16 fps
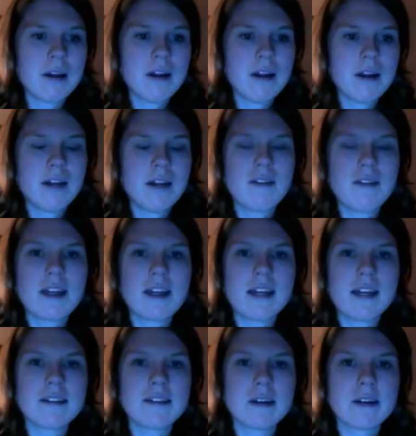everything,
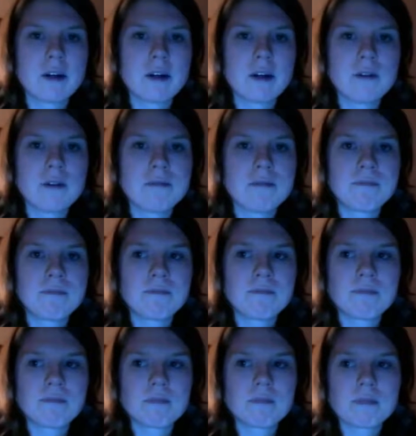so.
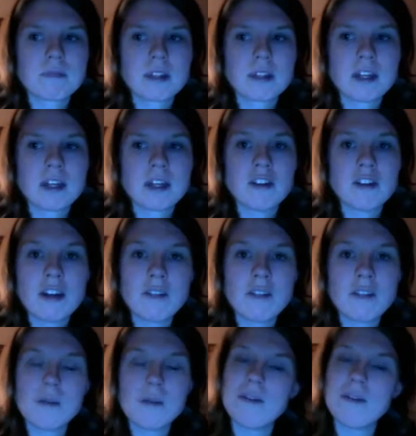And she lived to
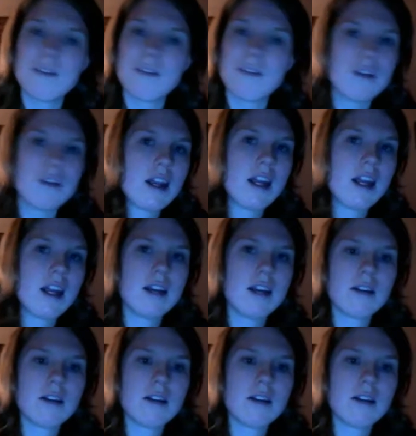be 15.